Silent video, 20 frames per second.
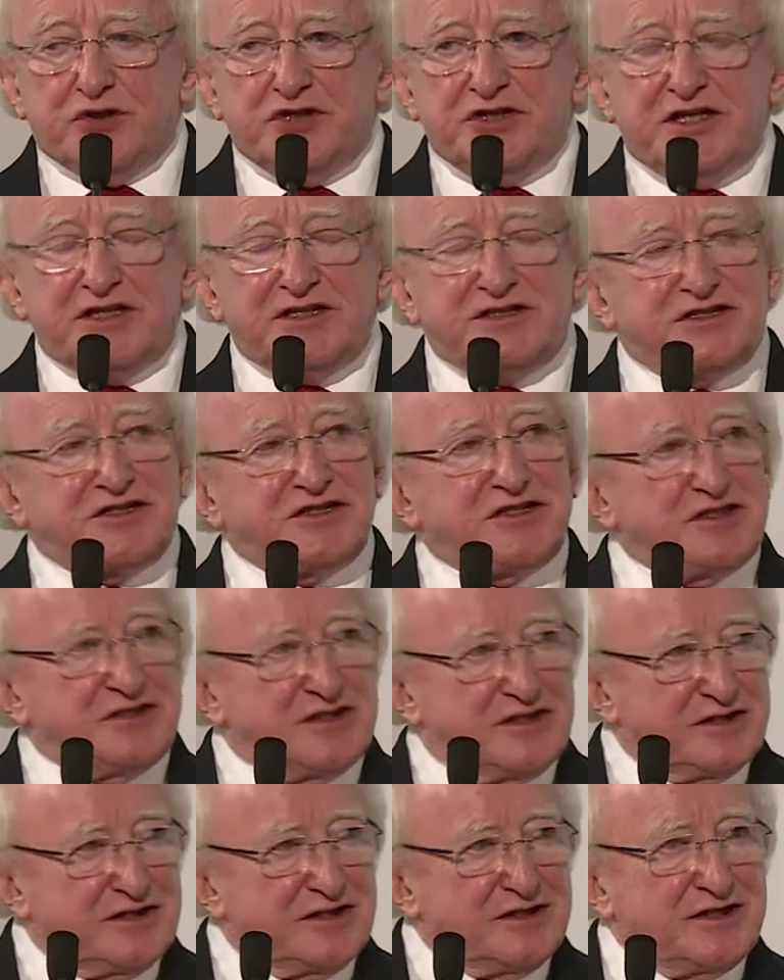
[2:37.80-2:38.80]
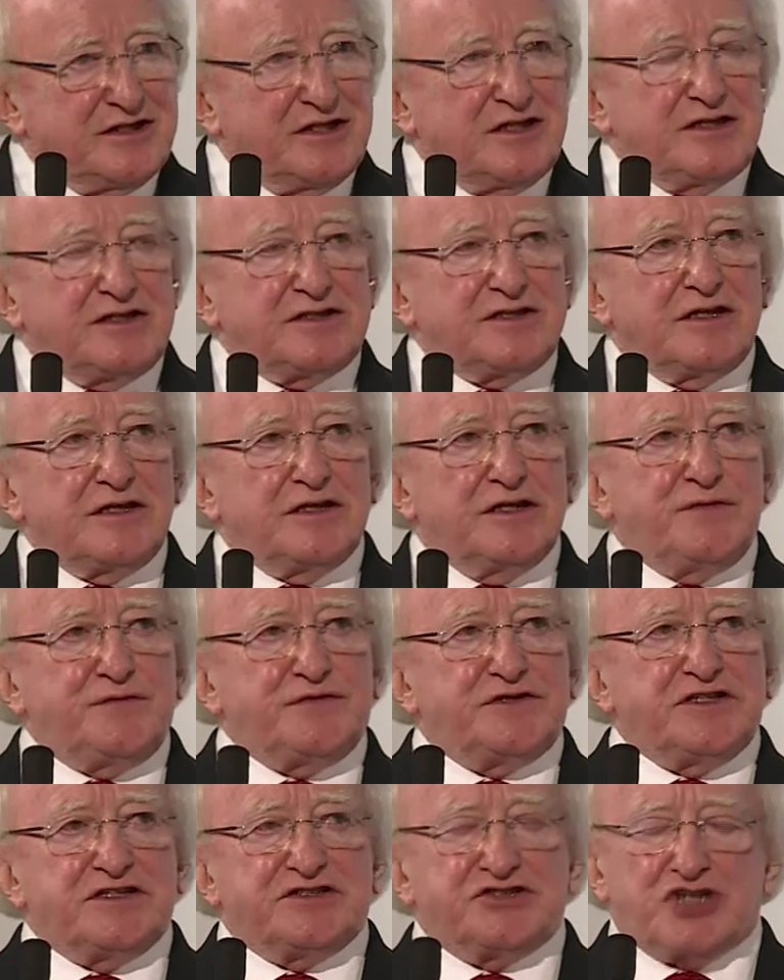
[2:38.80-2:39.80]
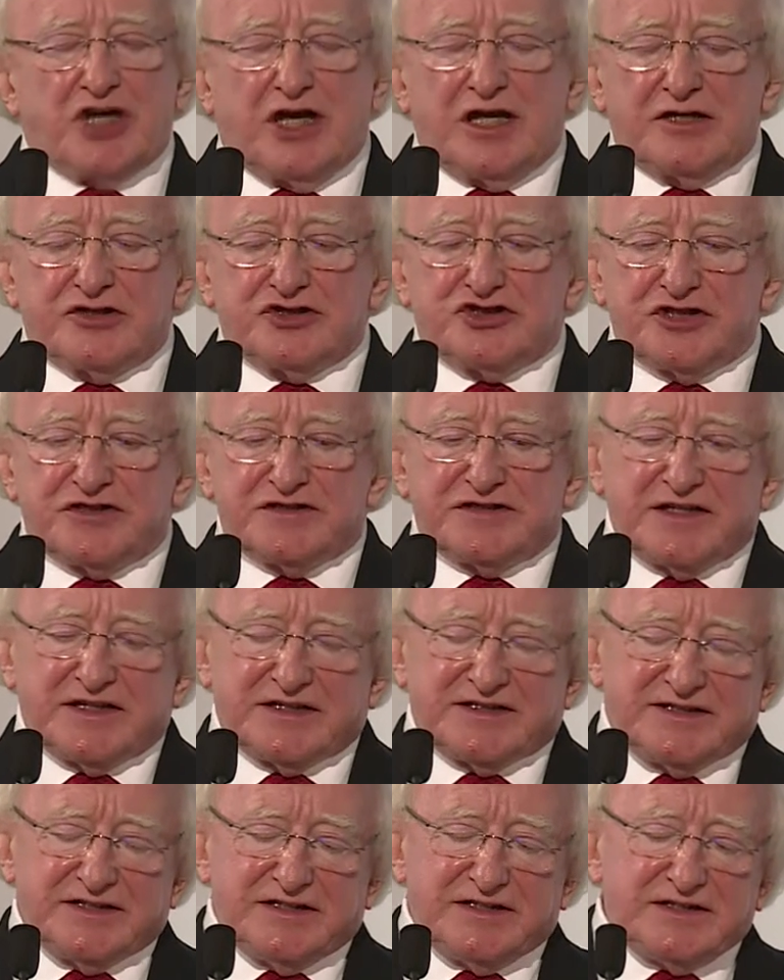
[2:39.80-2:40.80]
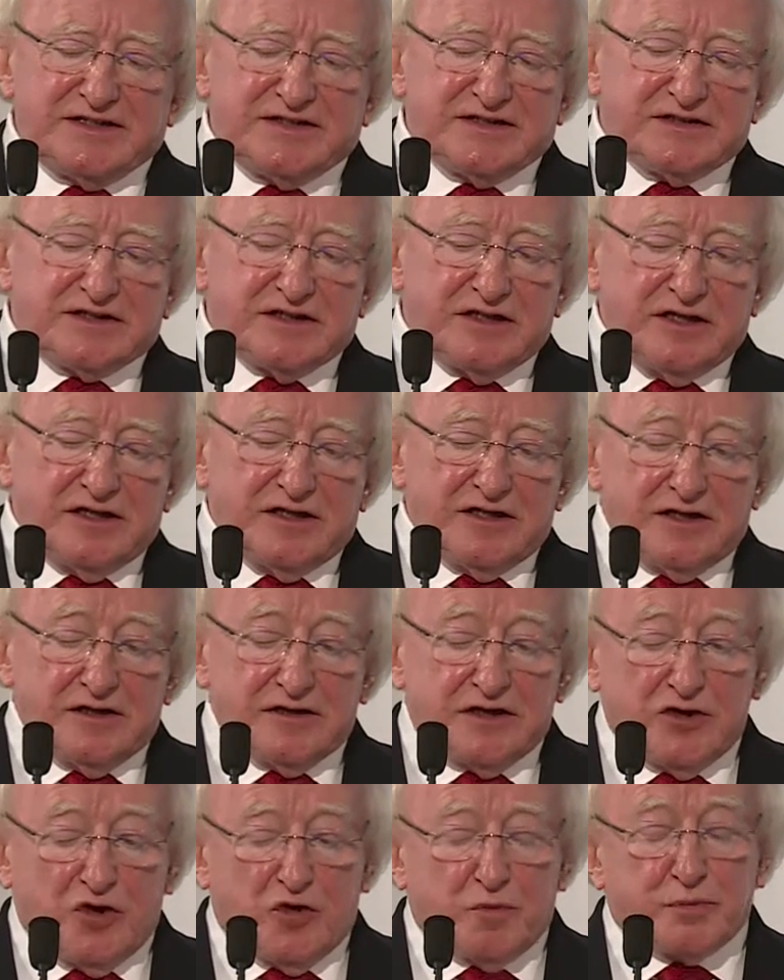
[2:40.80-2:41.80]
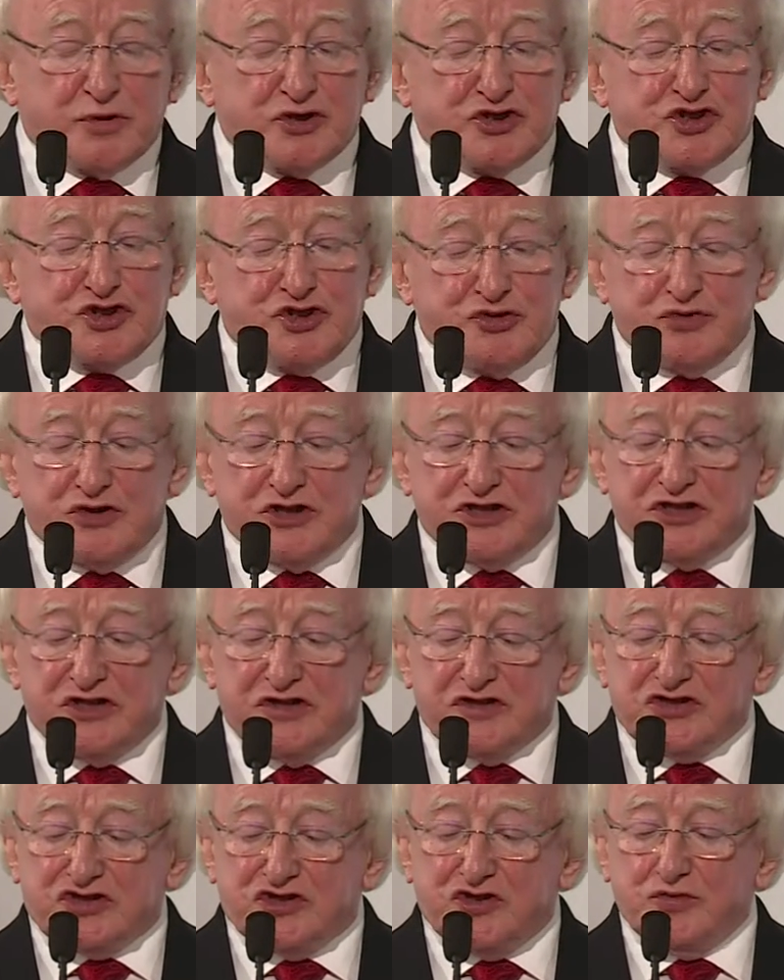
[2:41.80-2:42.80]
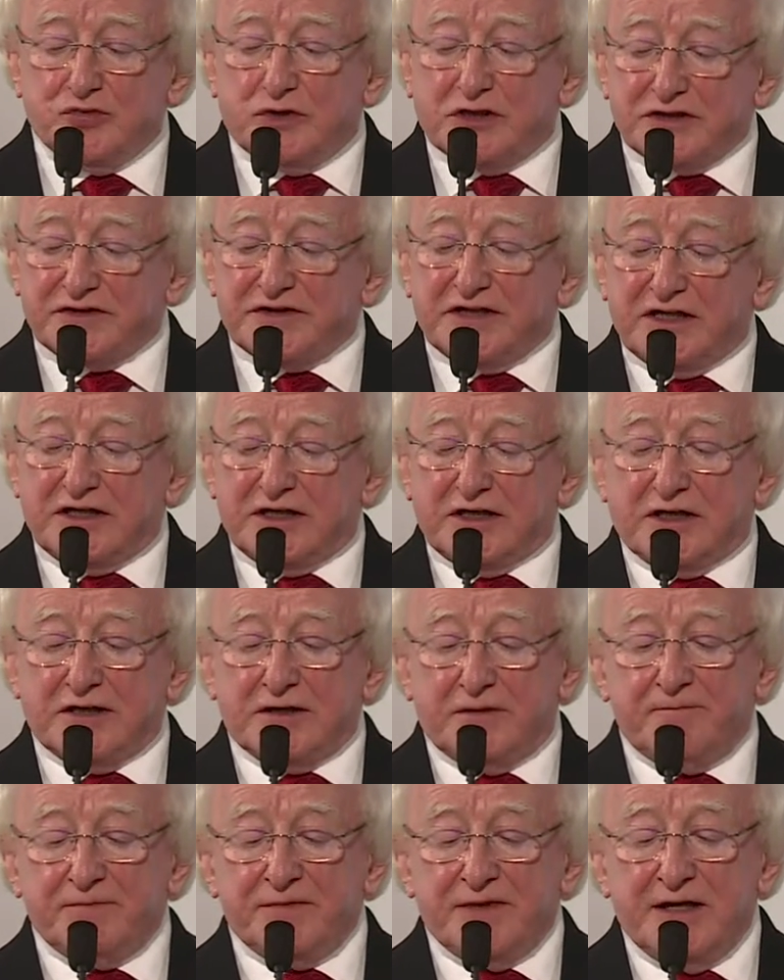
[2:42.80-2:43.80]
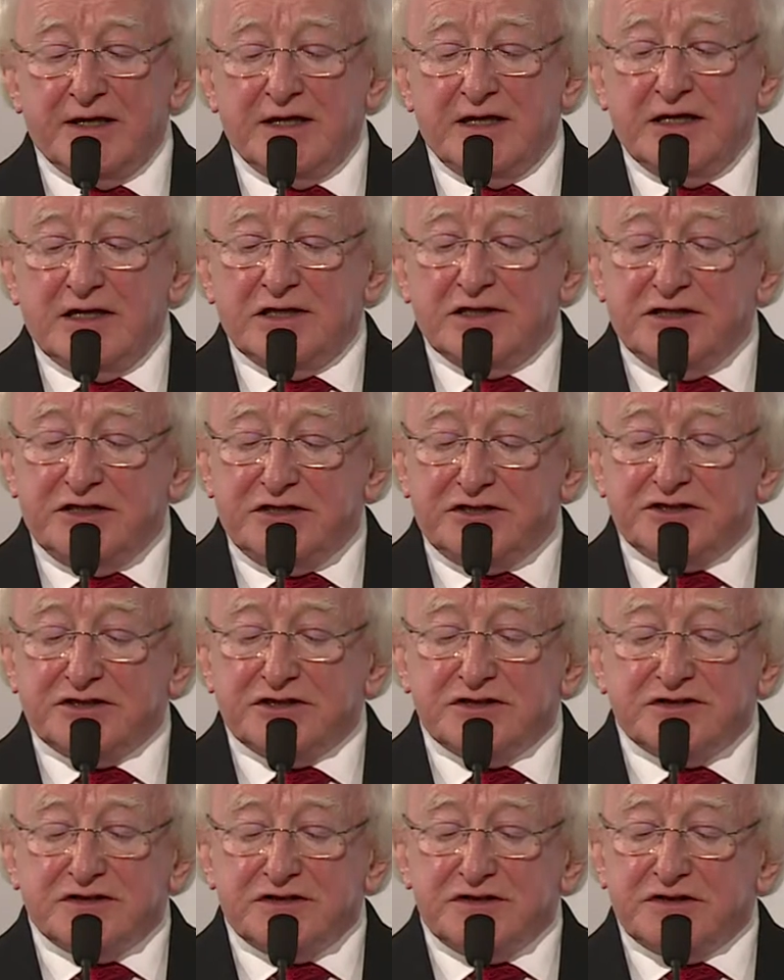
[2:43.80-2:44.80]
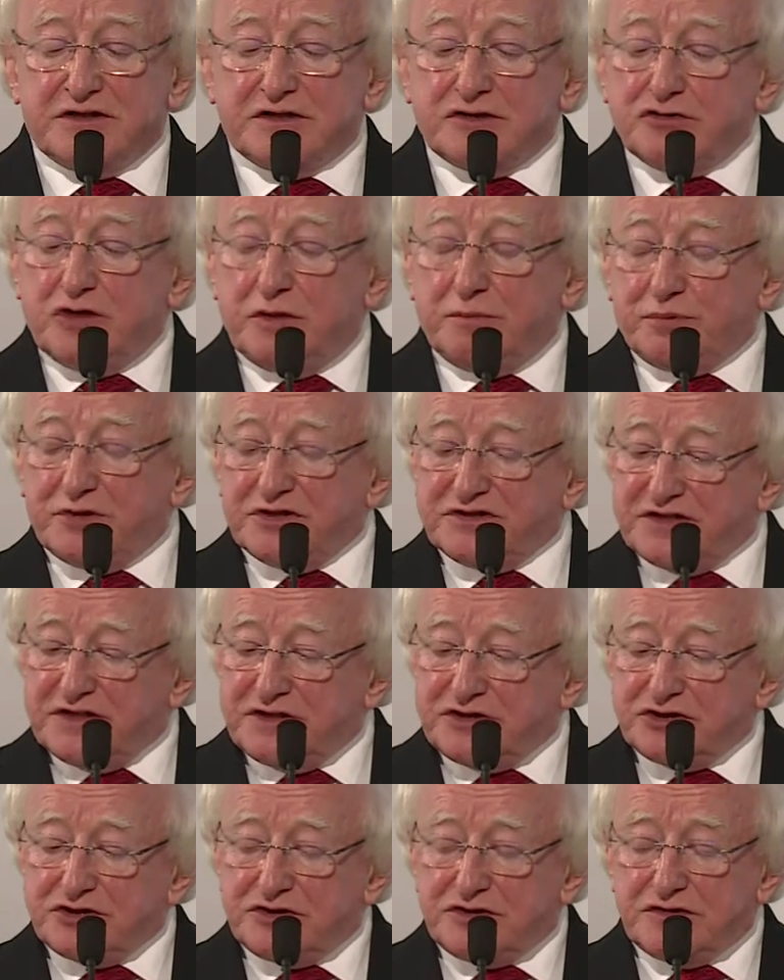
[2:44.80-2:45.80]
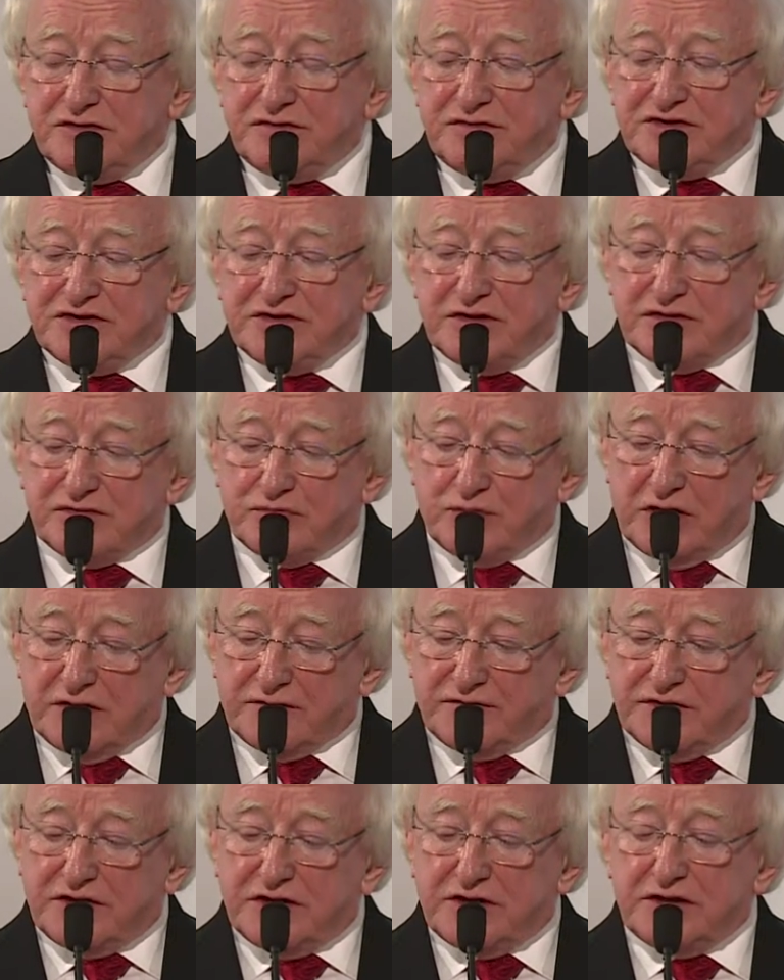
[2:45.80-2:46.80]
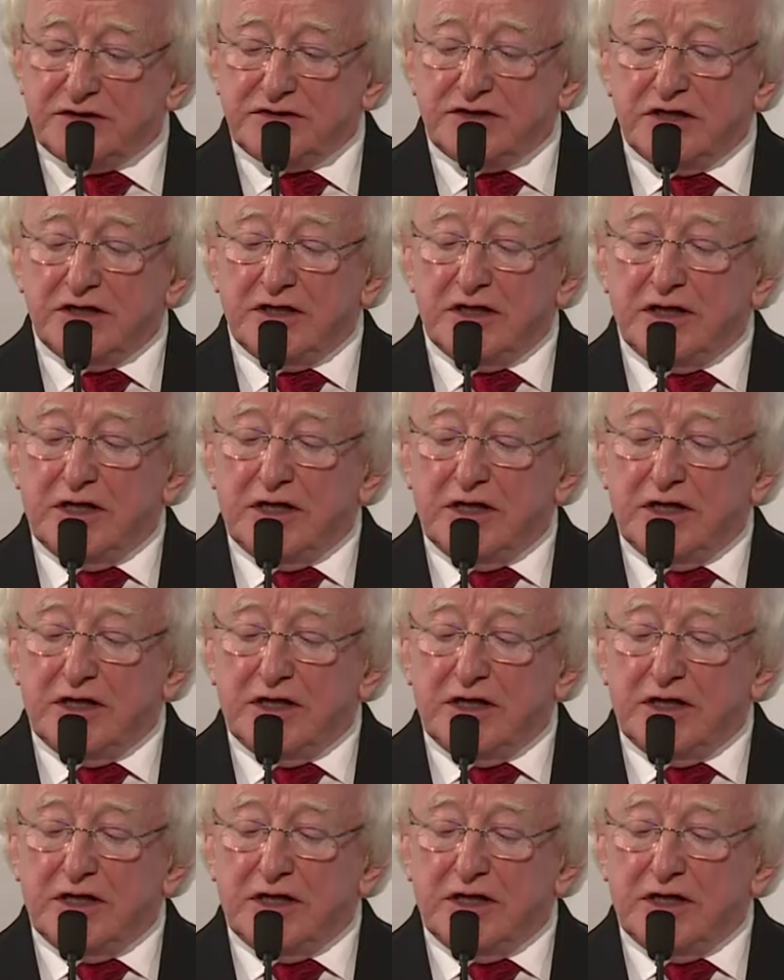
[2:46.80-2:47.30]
But yet, if these challenges exist, the opportunities too are there. Leaders and their representatives, as we have heard,